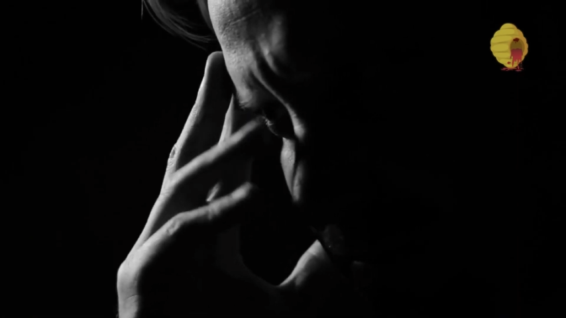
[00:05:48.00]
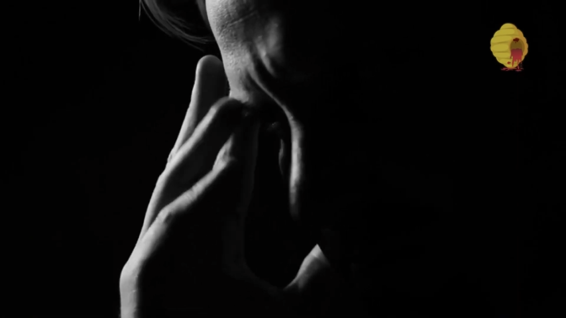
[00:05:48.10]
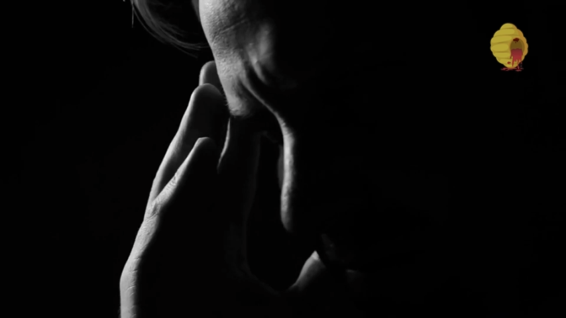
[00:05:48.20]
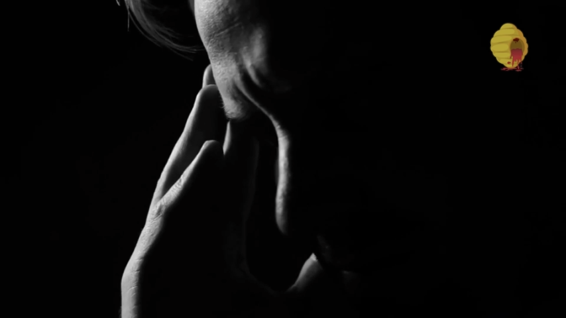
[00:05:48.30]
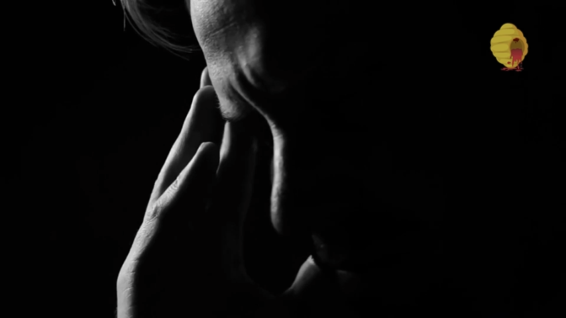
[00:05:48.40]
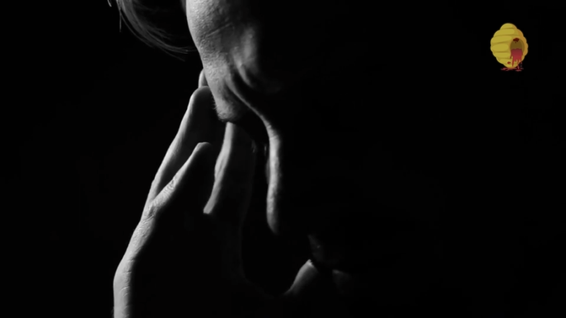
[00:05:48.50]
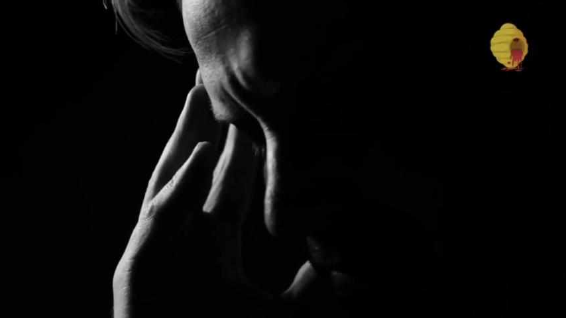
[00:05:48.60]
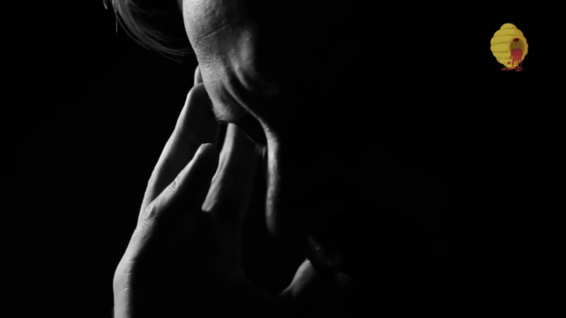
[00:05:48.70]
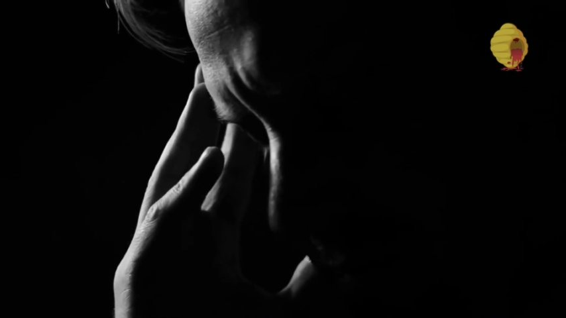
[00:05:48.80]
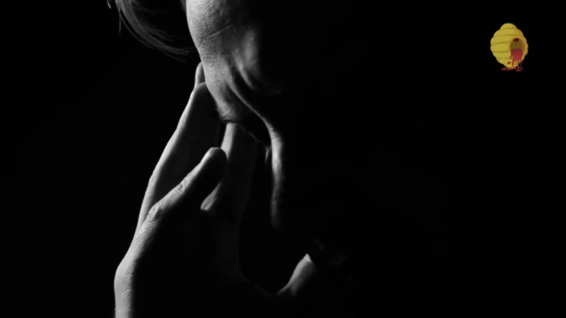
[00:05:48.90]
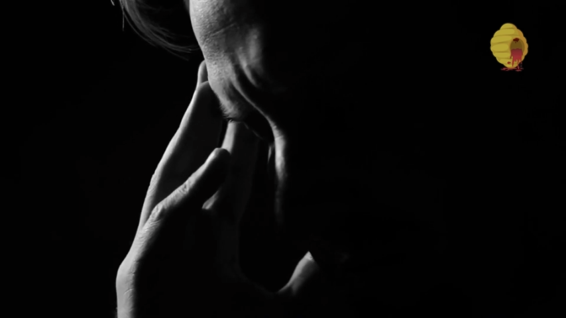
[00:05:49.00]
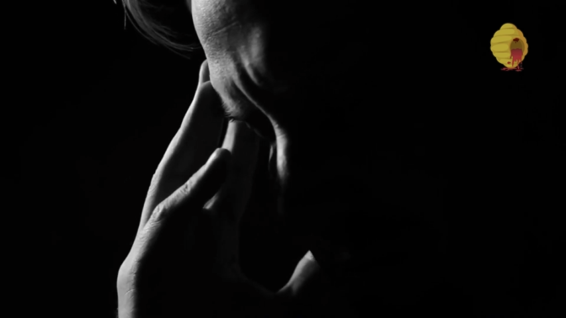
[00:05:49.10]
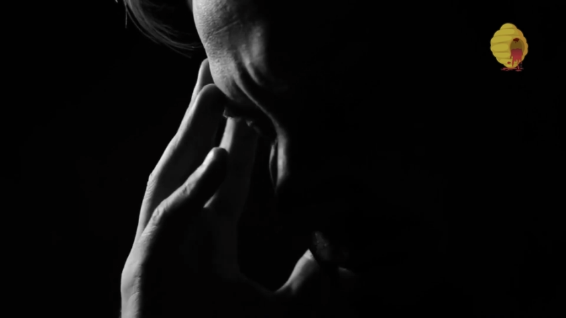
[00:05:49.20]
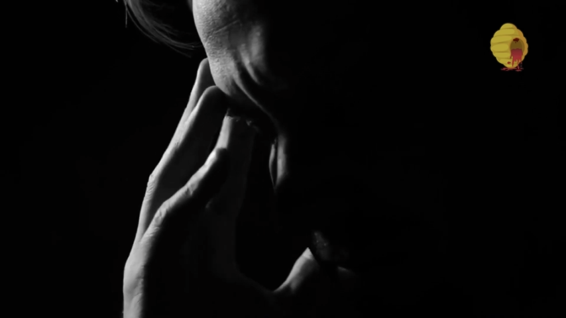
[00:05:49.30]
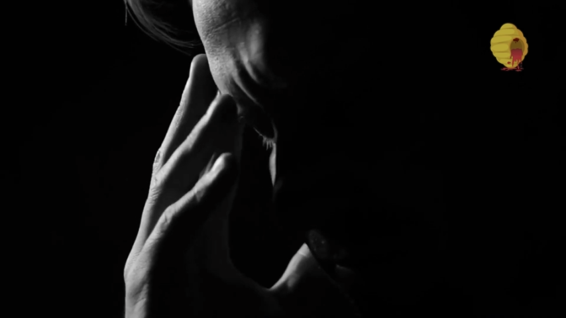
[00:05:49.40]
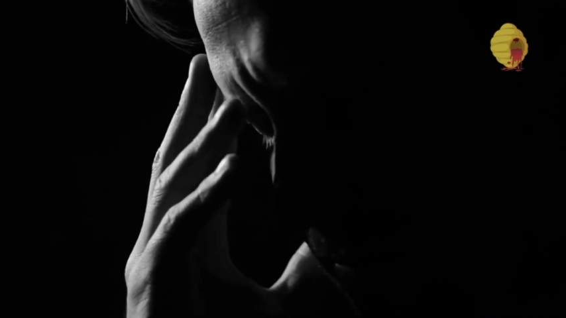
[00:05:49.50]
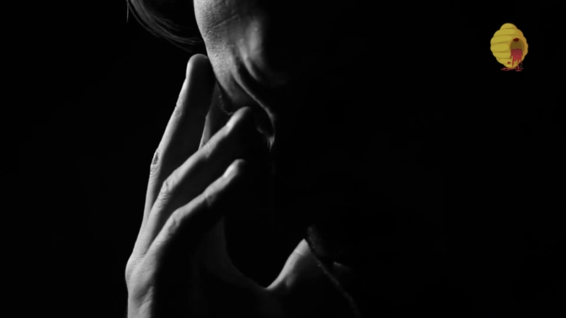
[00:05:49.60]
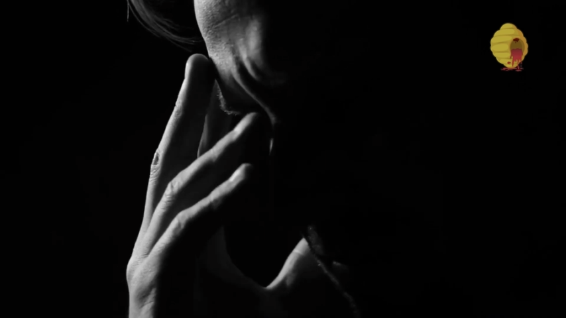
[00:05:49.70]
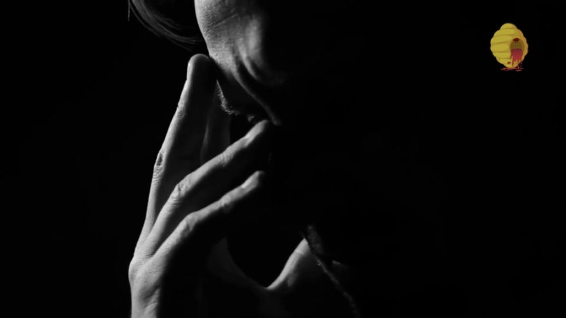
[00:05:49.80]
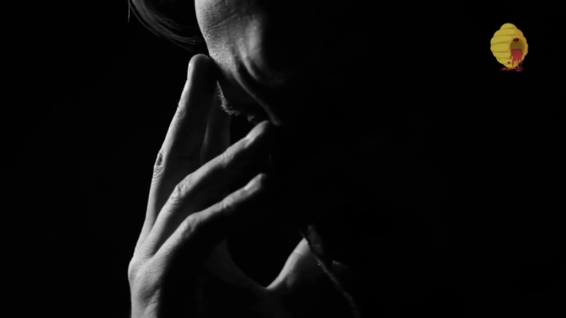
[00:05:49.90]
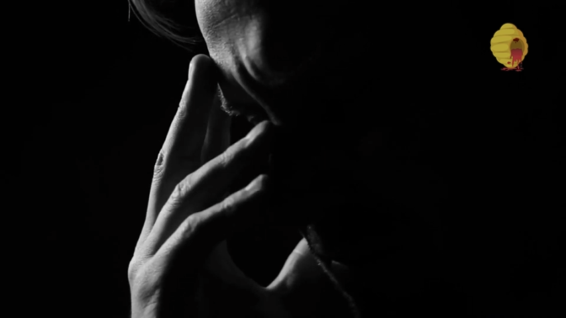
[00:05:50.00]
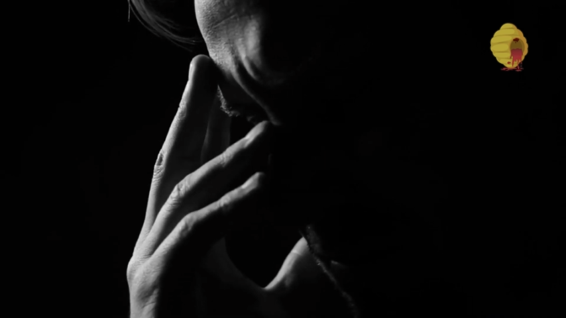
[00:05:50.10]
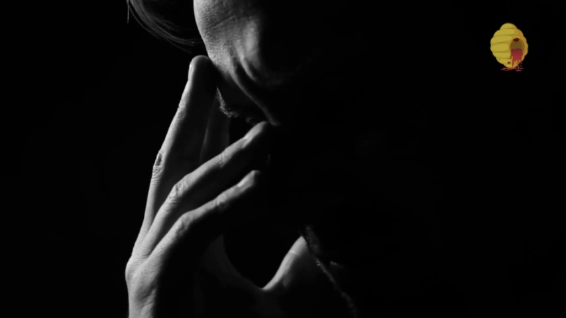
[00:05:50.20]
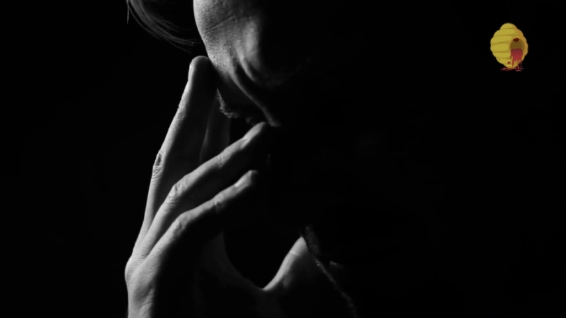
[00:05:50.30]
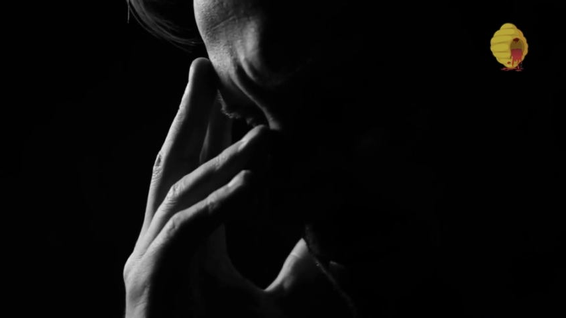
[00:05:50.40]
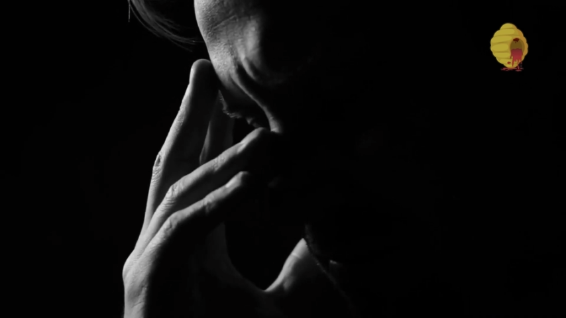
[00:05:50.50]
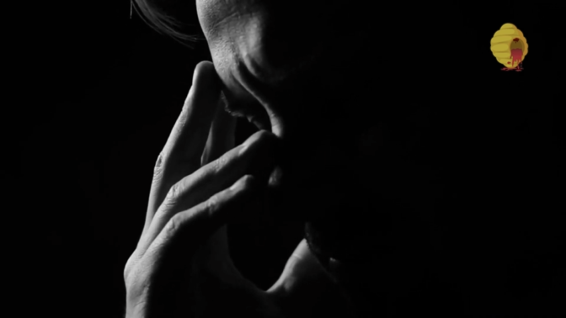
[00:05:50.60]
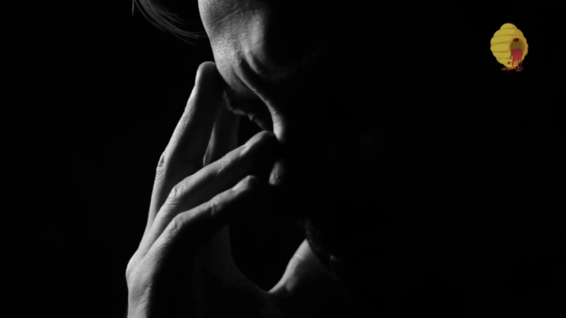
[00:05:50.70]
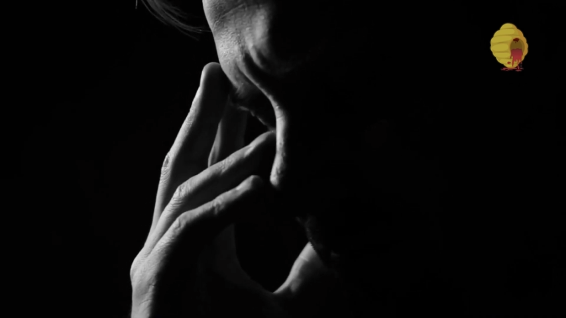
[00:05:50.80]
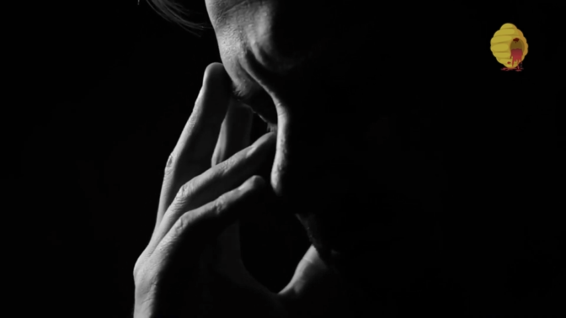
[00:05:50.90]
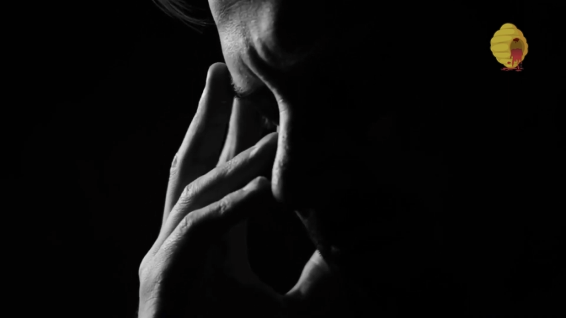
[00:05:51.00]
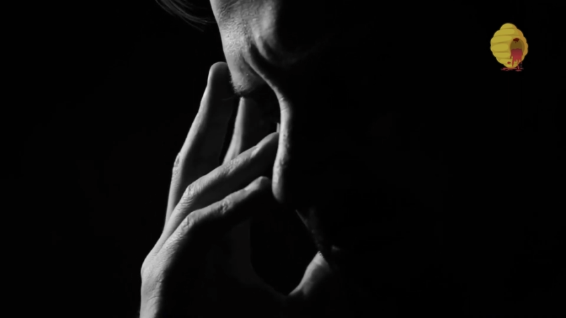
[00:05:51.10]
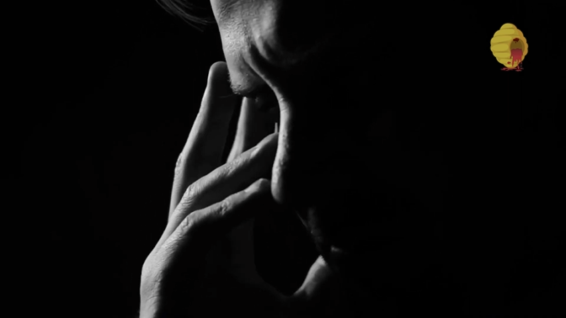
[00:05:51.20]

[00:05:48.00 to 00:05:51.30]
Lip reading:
Nobody's mouth can be seen.